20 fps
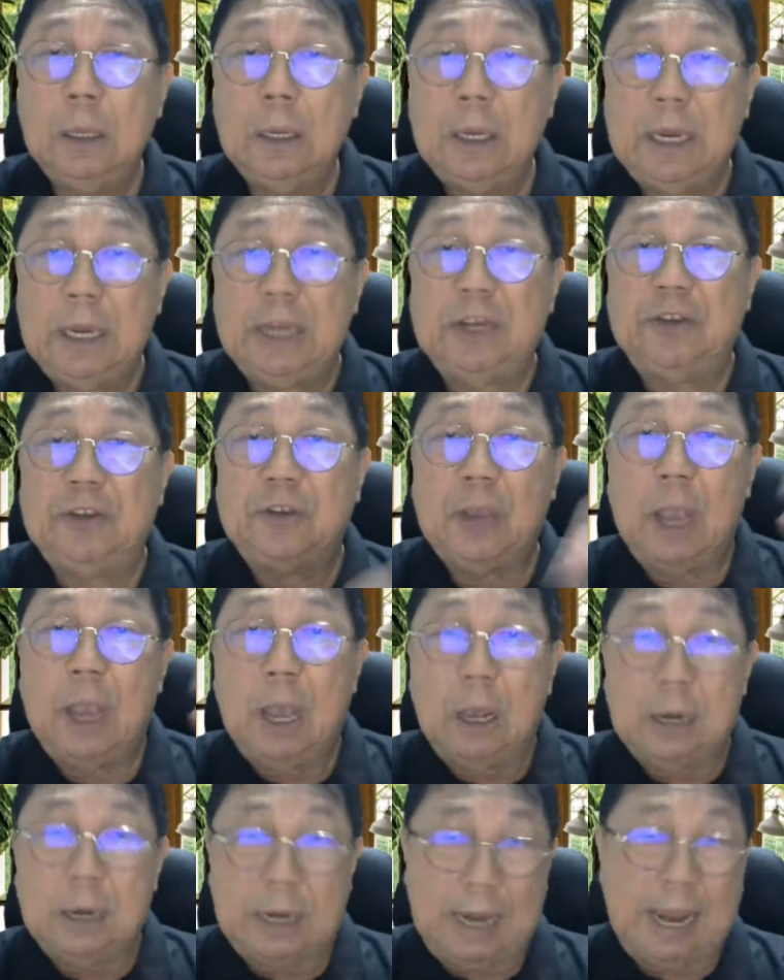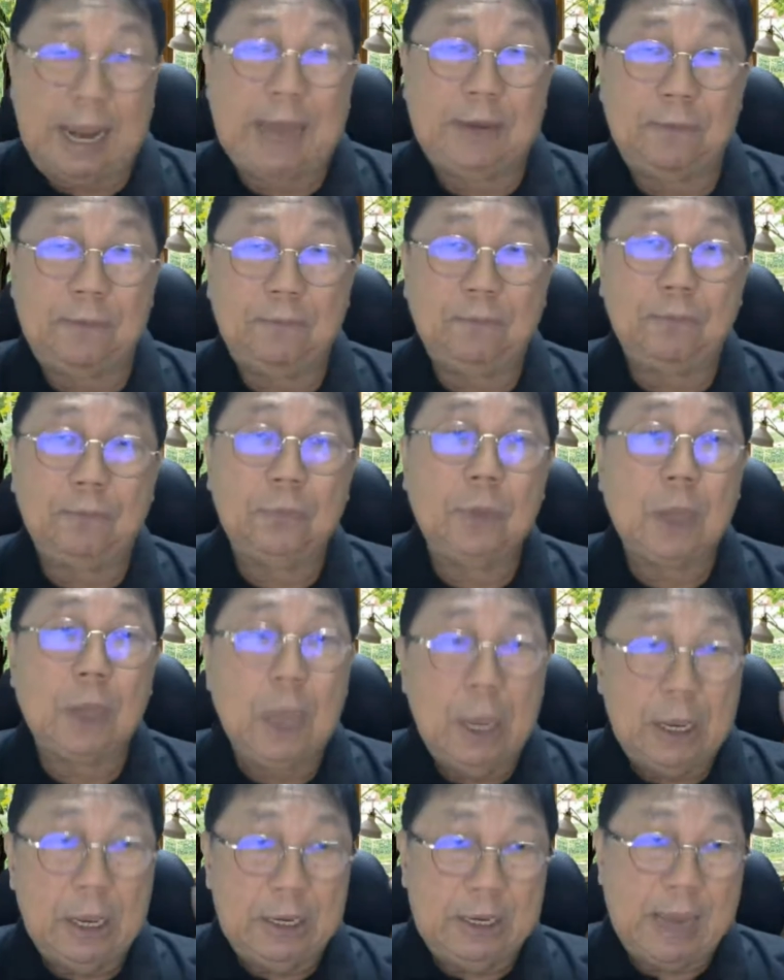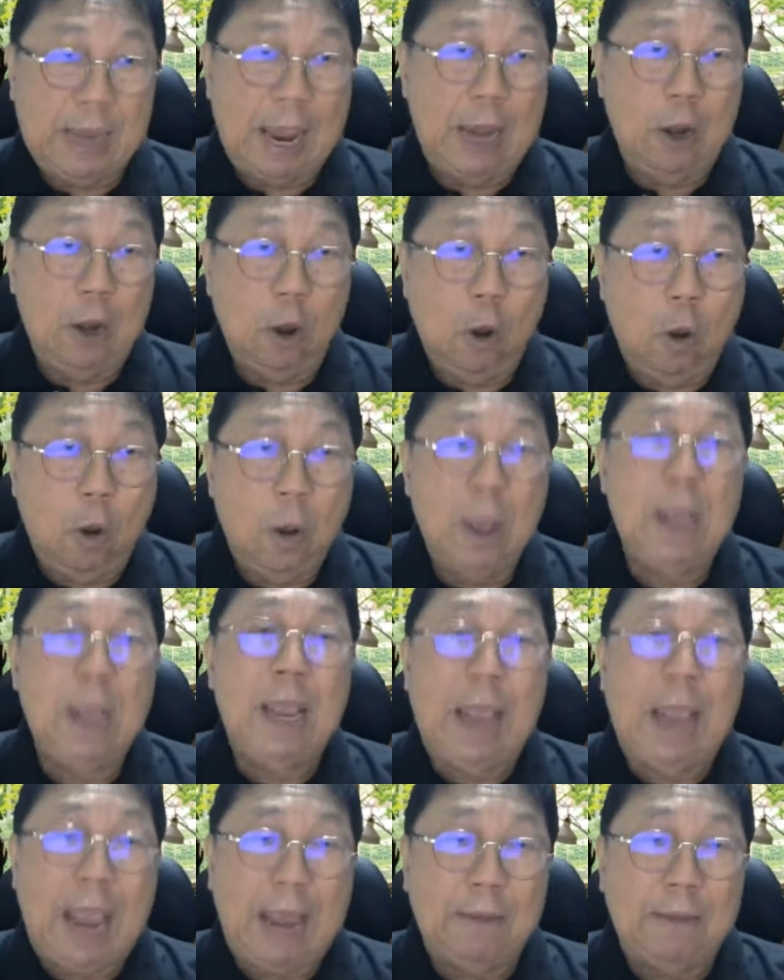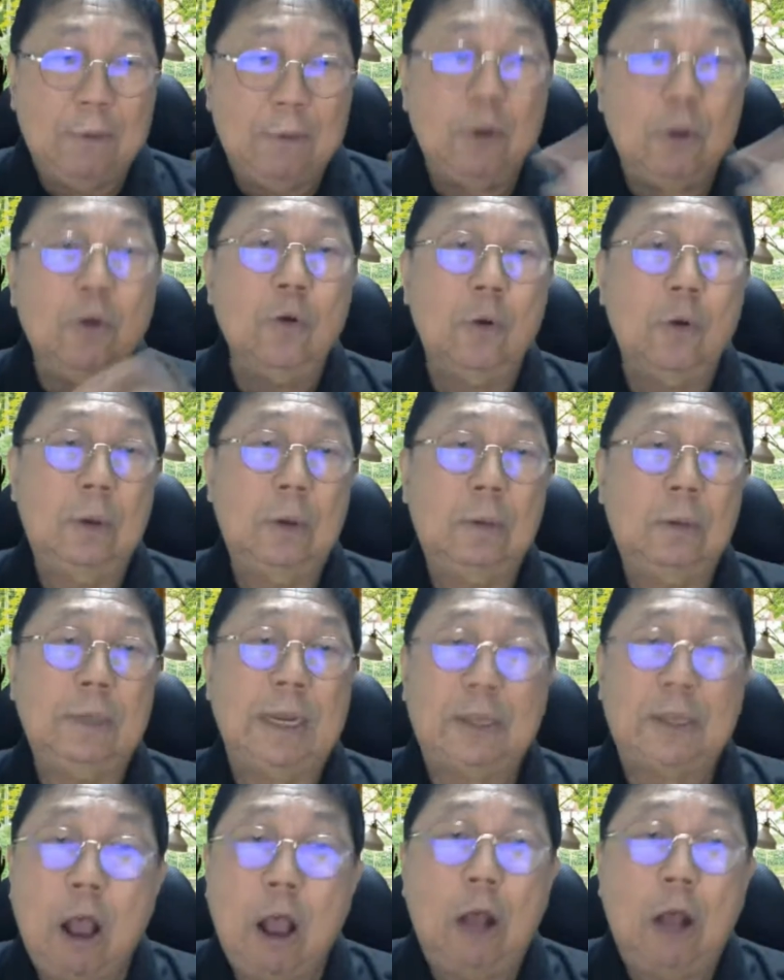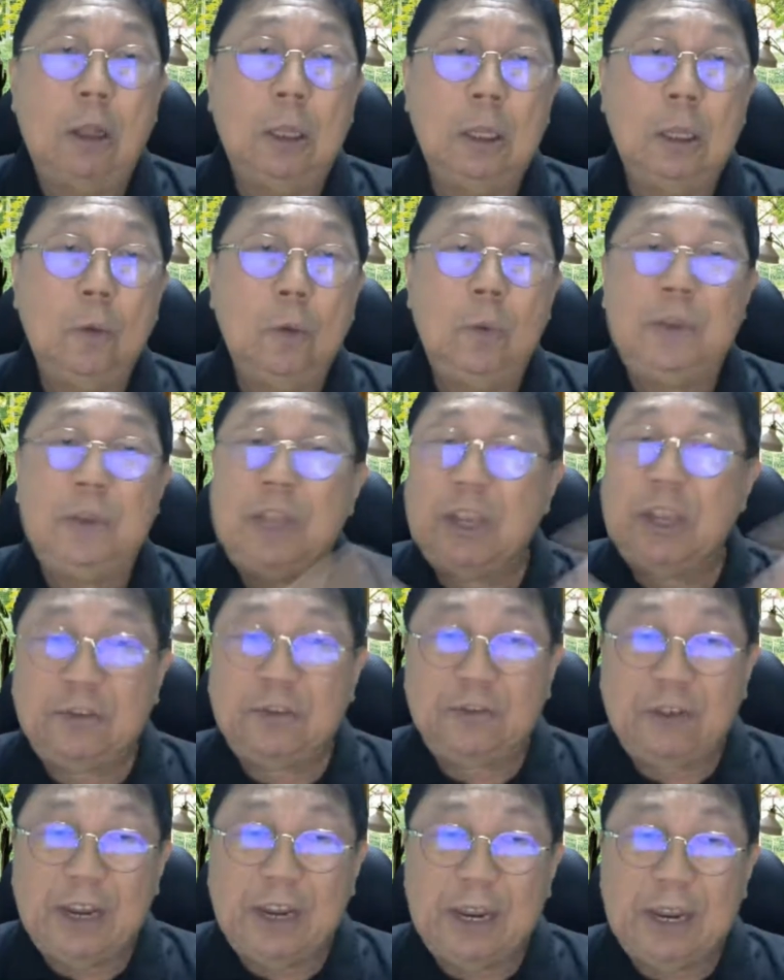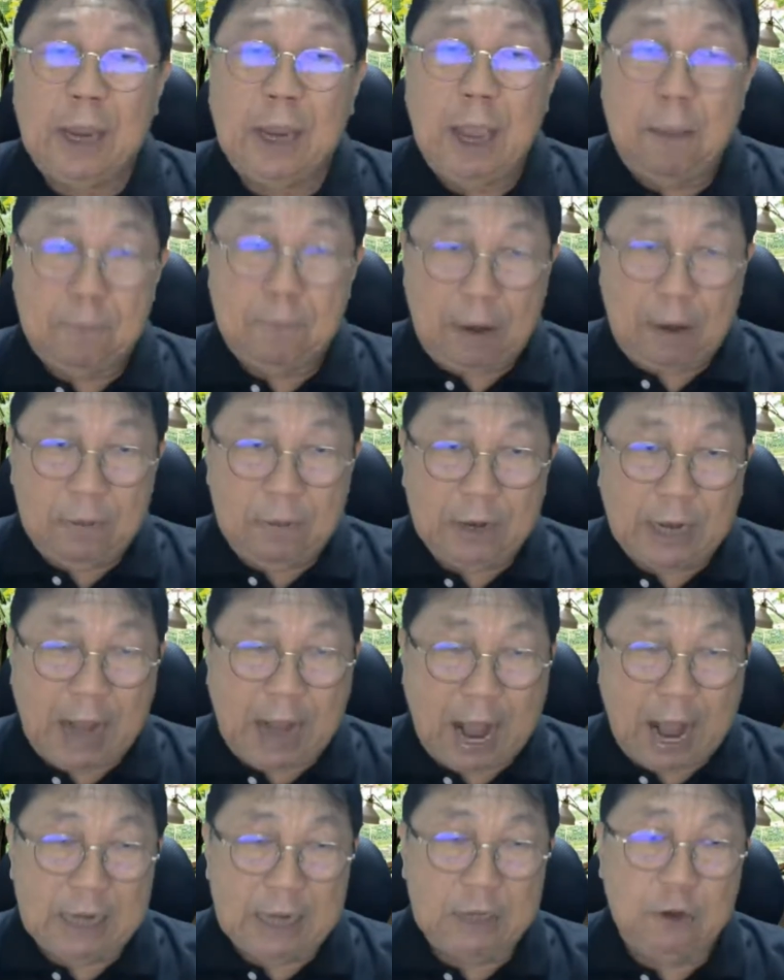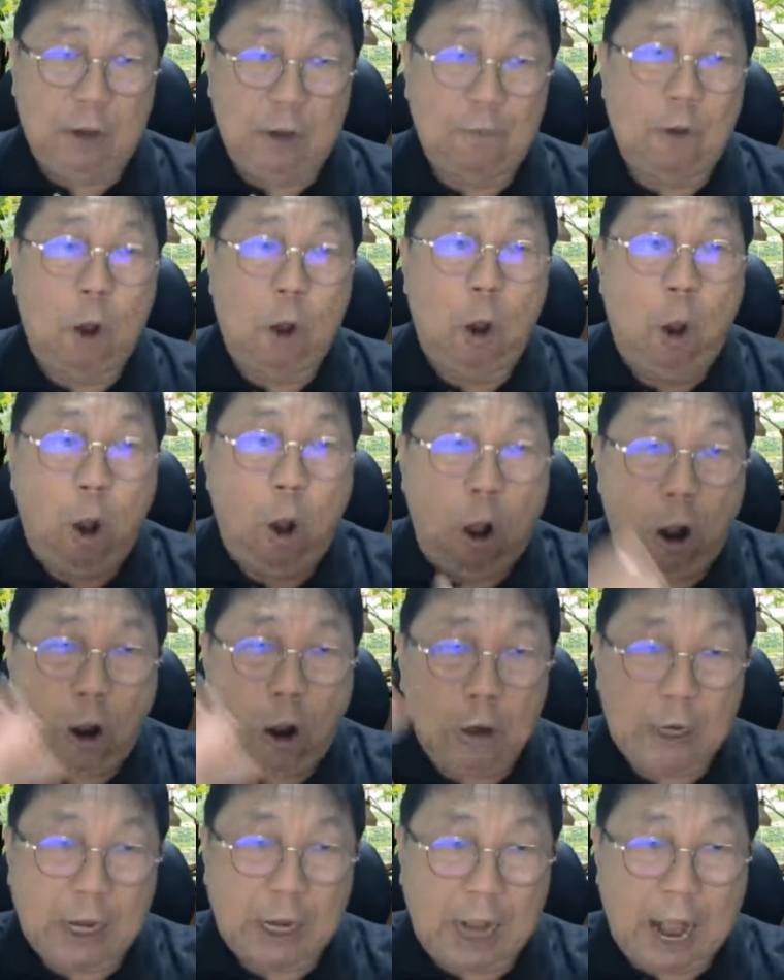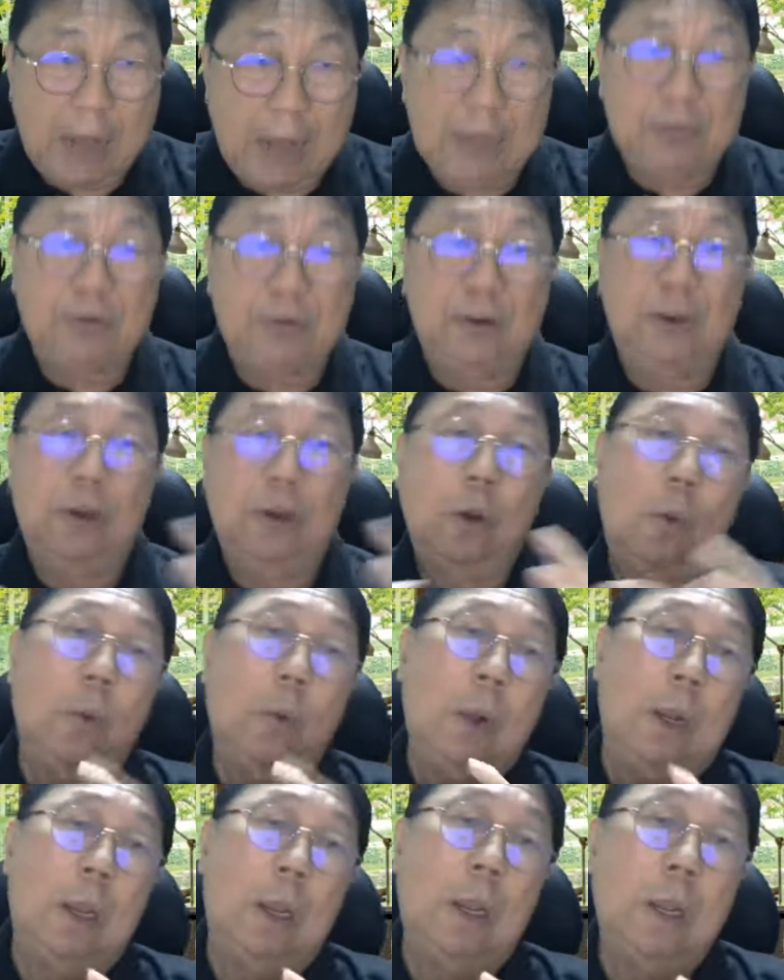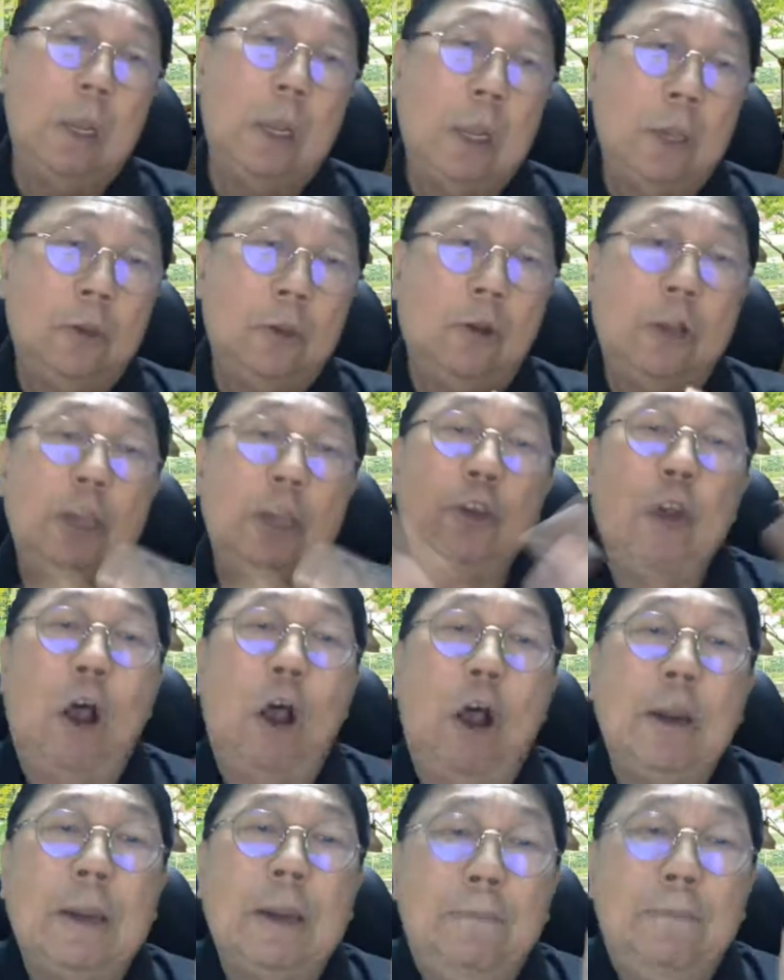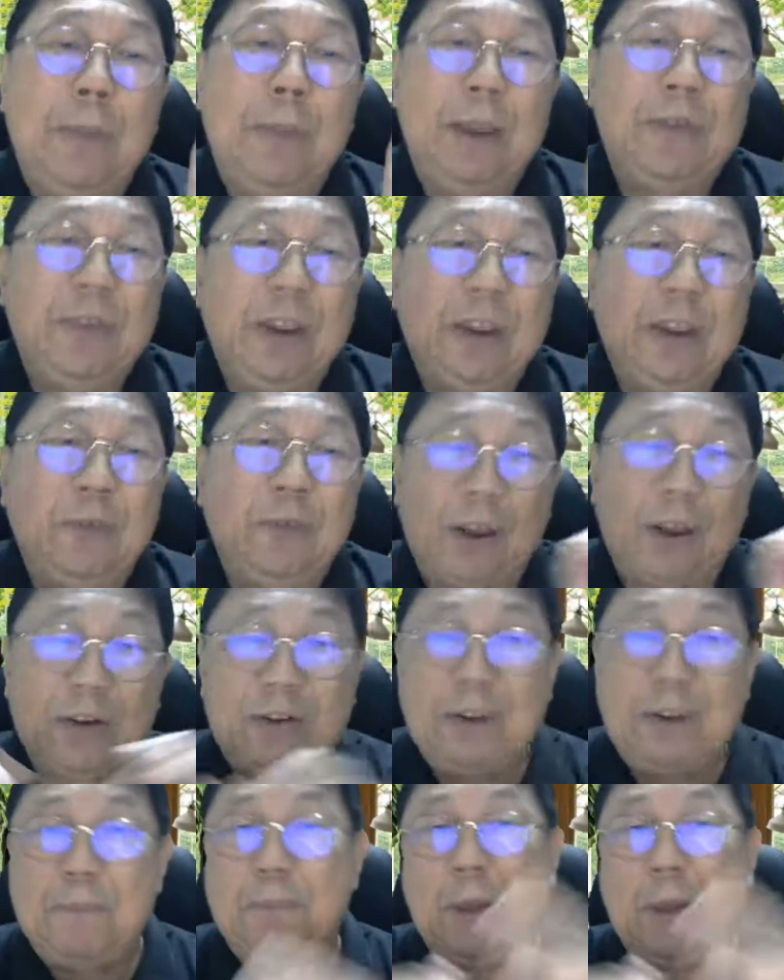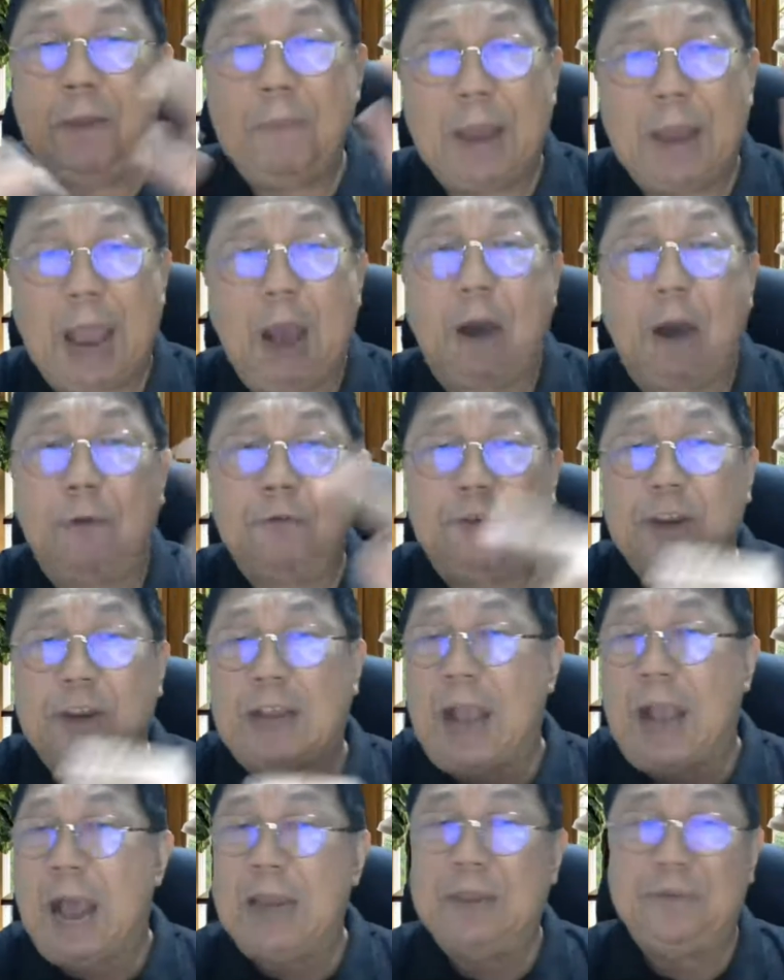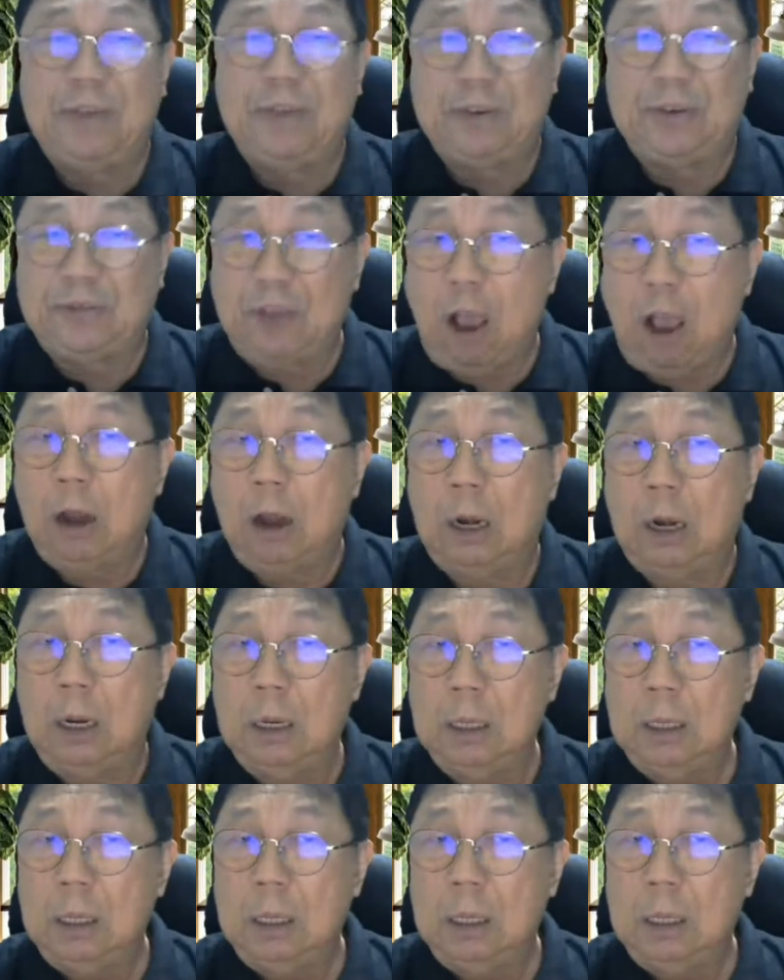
It is red, yellow, and blue. That's all. With these 3 primary colors, you have all the colors in the world. So it's all the basic. It's very simple. Made out of 3 colors. That's all.